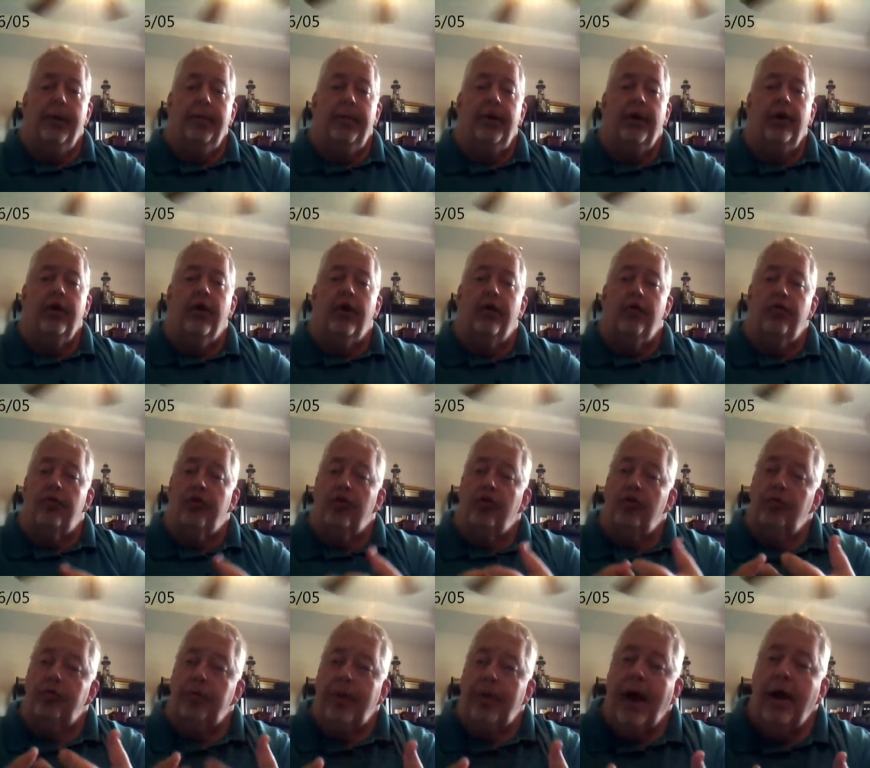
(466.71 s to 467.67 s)
Because your
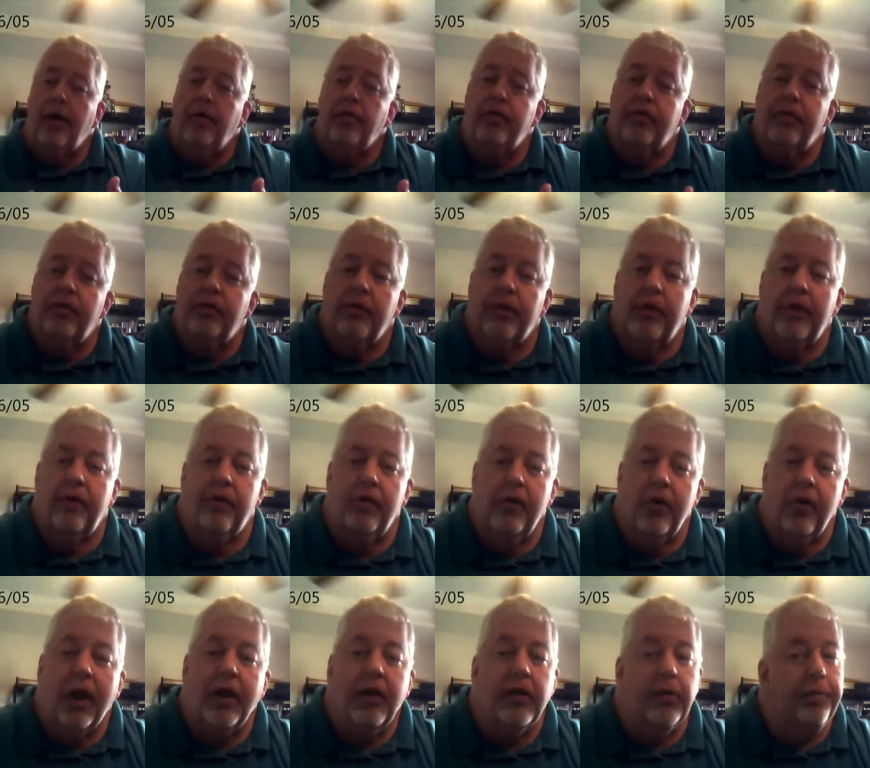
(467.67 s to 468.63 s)
spouse is
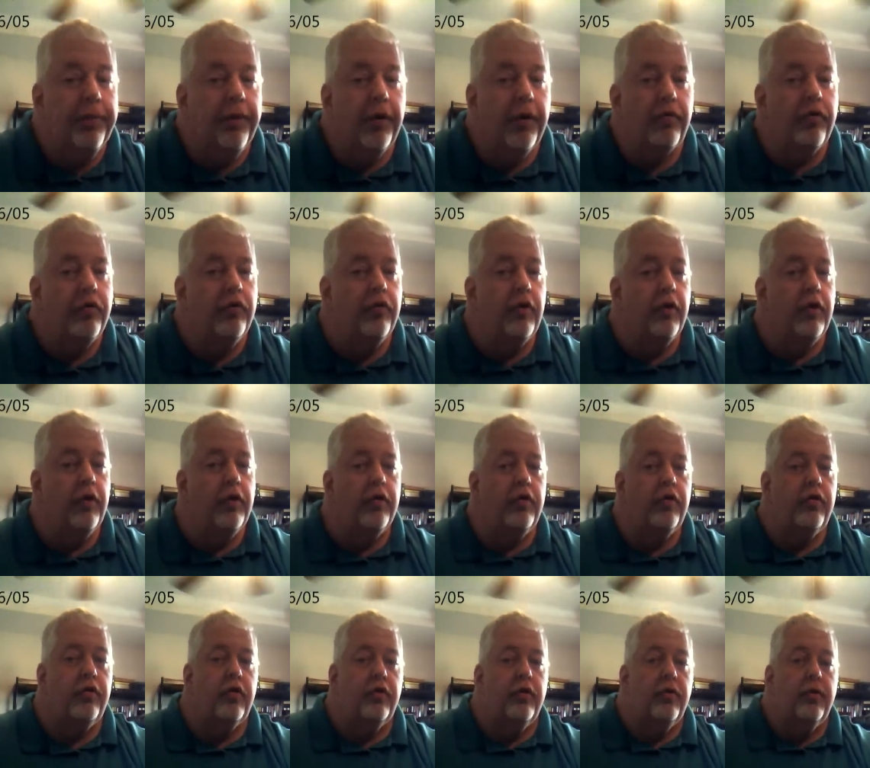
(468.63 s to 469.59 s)
not the person to
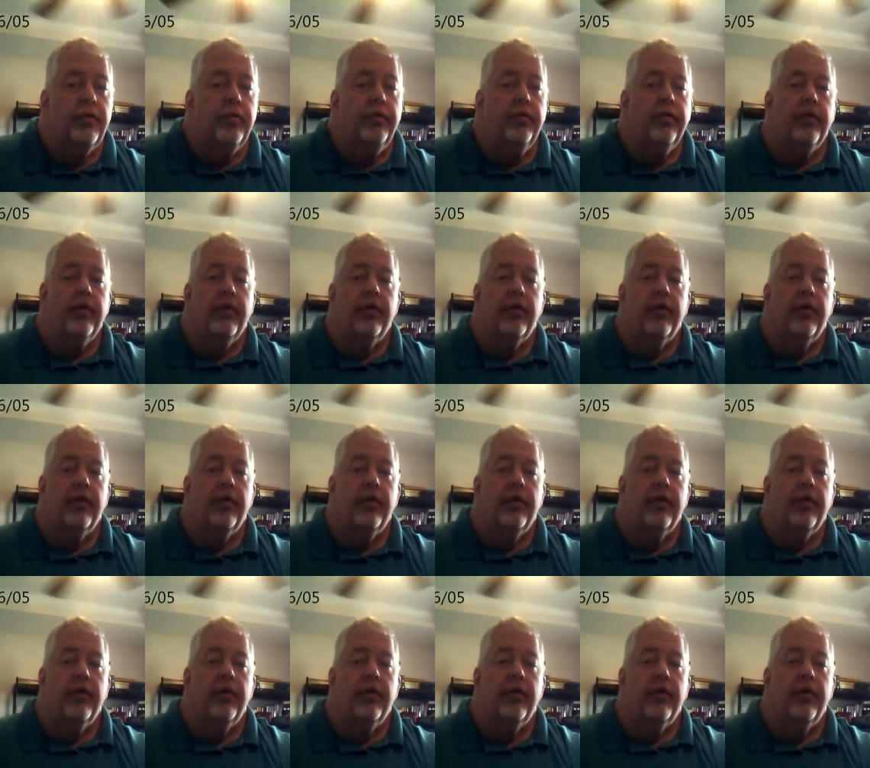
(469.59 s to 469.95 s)
look to.